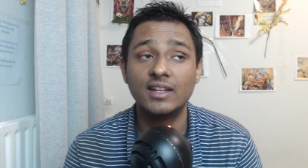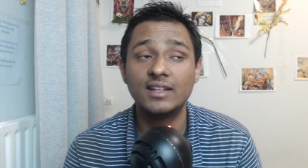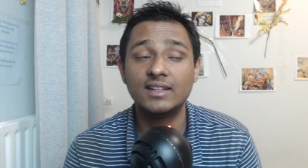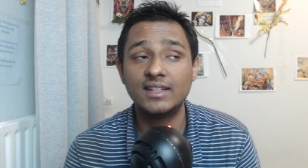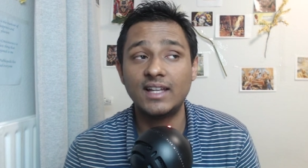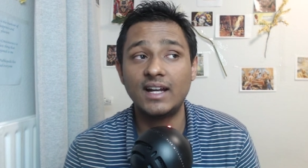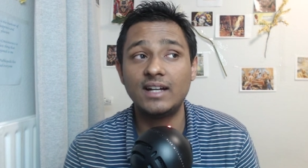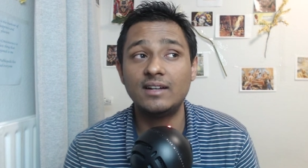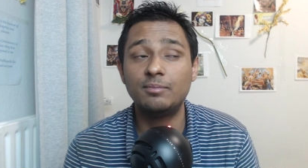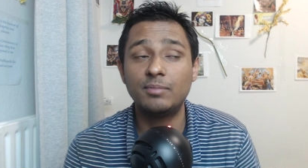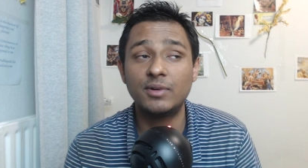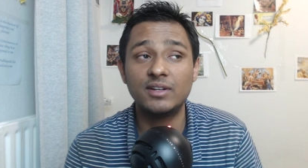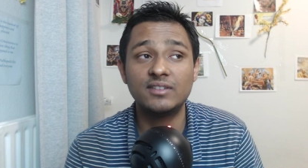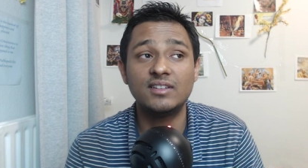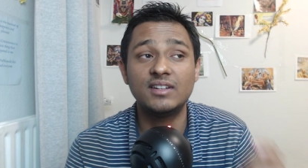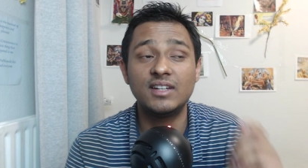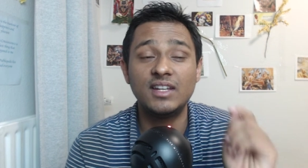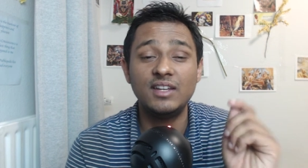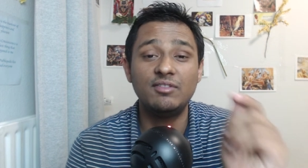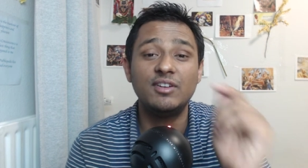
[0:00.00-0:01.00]
that
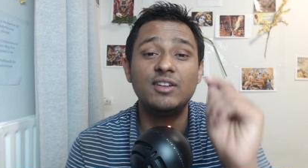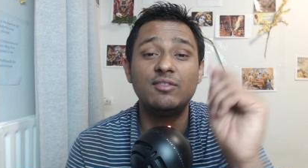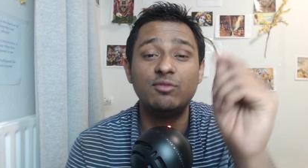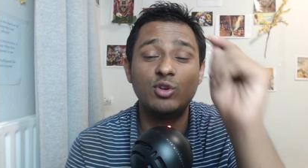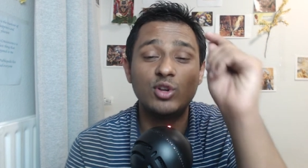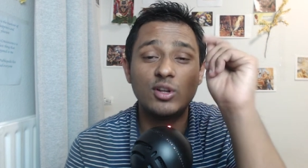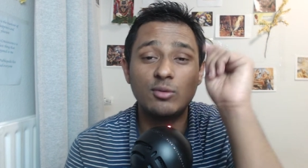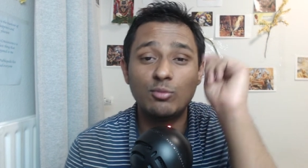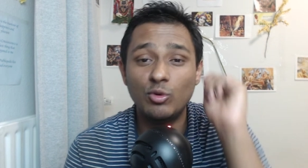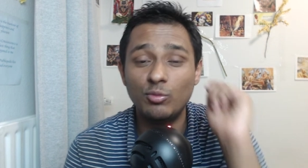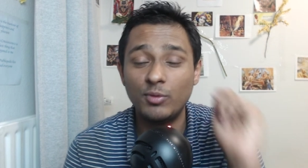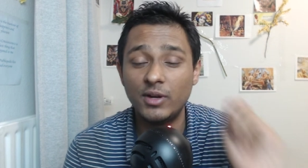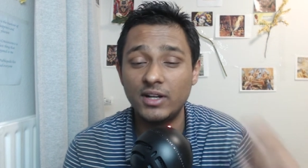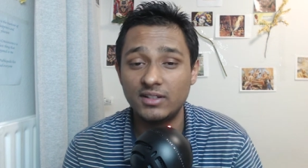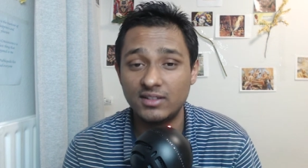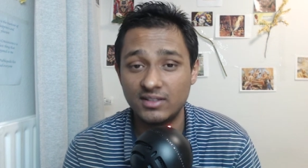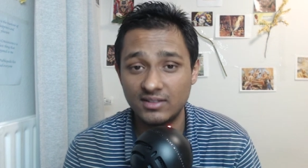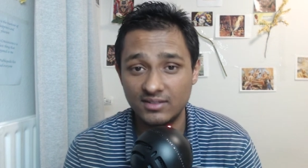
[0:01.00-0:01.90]
person even for a moment